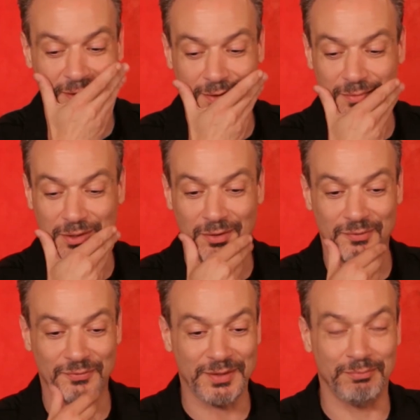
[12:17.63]
They can be
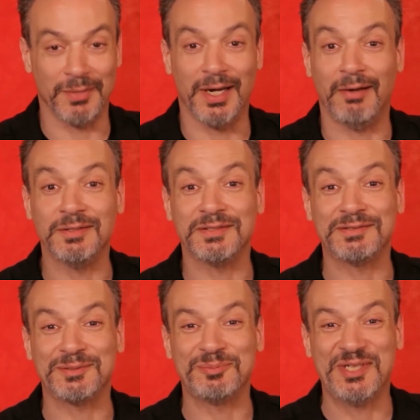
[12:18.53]
awfully
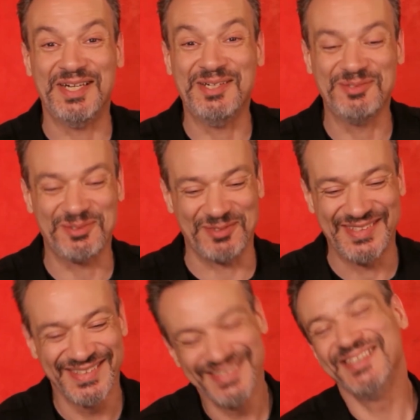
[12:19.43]
embarrassing sometimes,
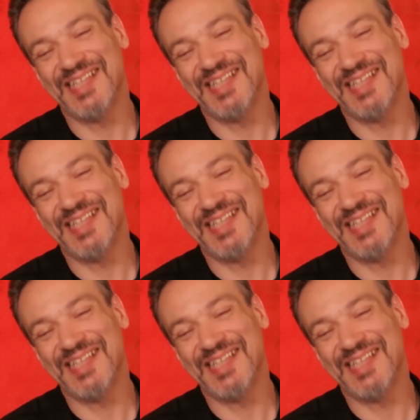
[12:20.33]
but